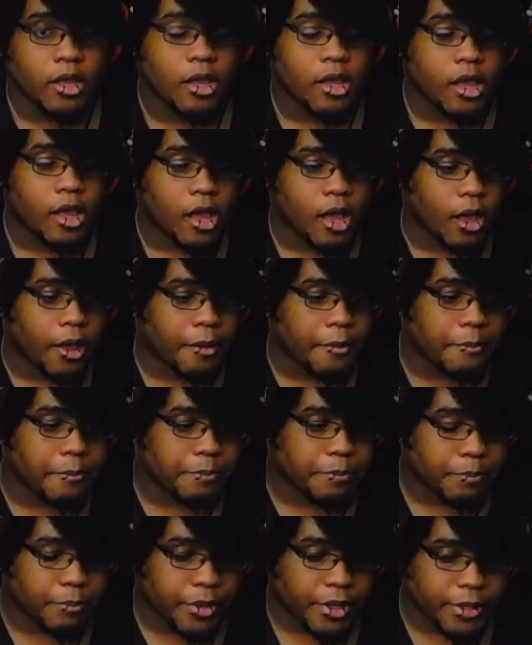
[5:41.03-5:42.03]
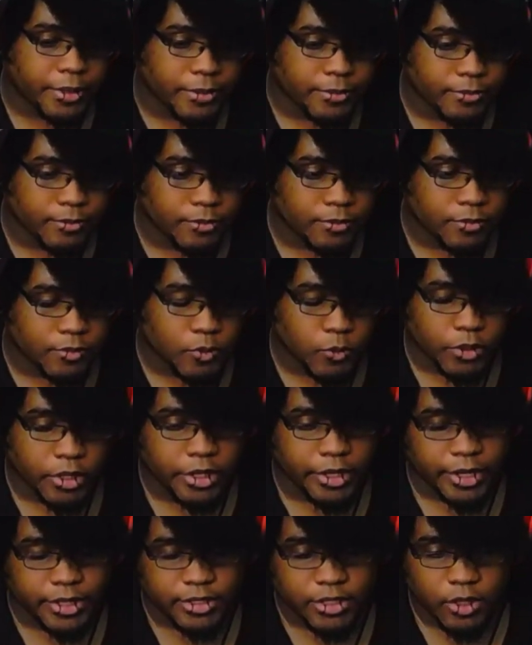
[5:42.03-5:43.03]
Um, but just want to let
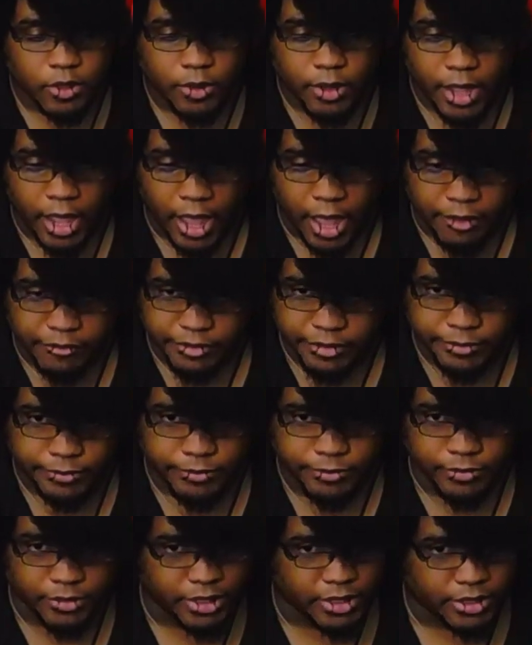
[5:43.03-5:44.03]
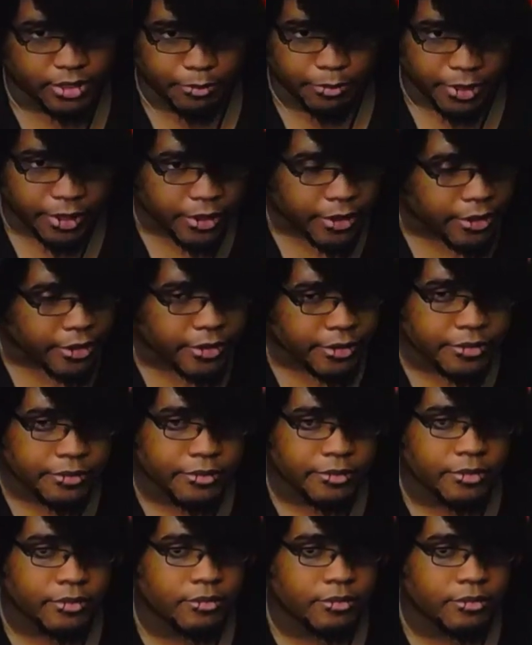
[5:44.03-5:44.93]
you guys know, I haven't disappeared,